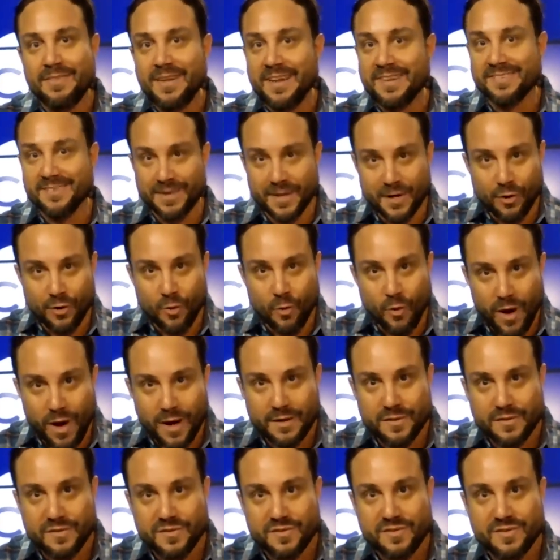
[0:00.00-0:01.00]
these little
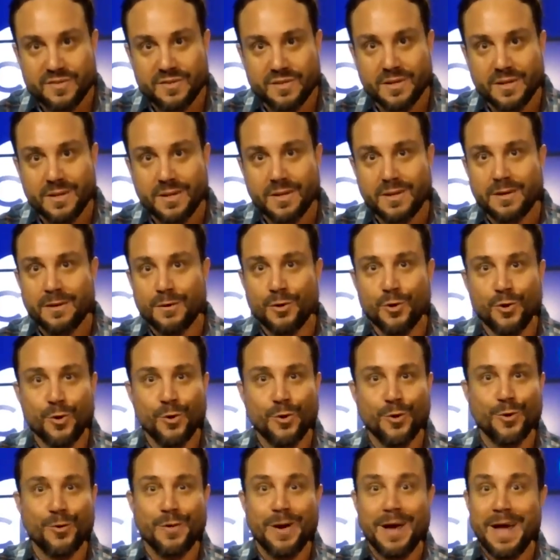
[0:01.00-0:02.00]
ones
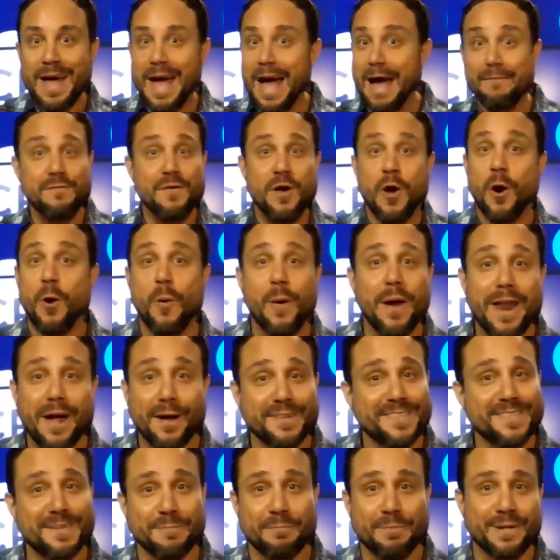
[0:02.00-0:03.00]
who have no one
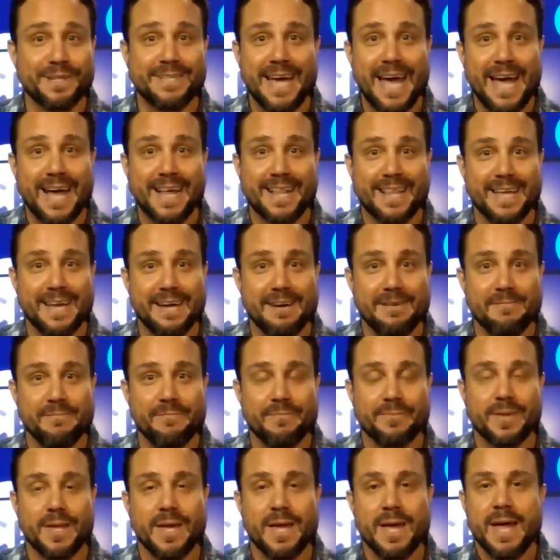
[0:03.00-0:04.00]
else to protect them.
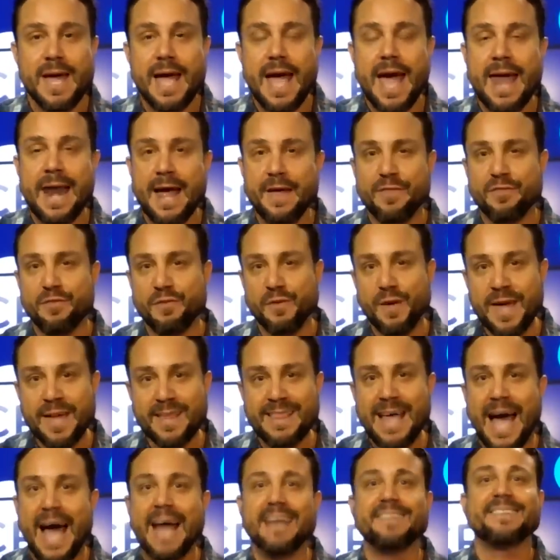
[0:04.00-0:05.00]
And I
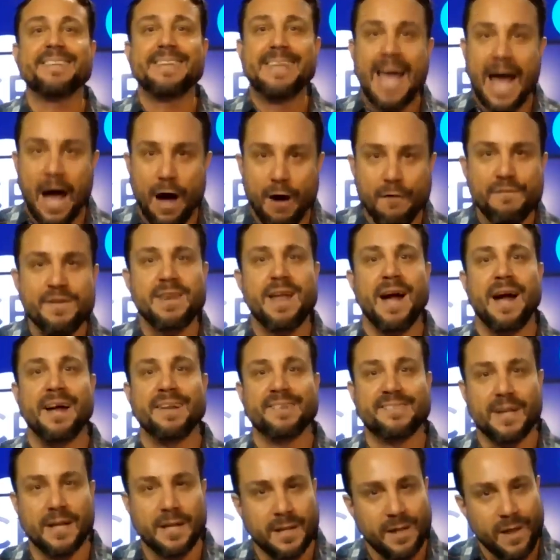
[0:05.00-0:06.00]
think that's
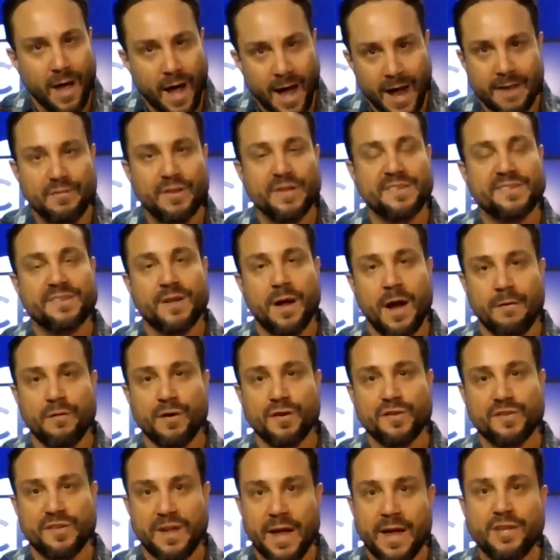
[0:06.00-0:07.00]
galvanized a lot of this
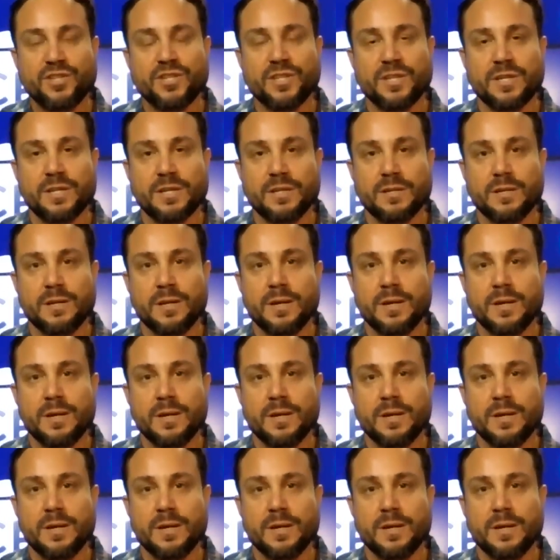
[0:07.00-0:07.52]
conversation.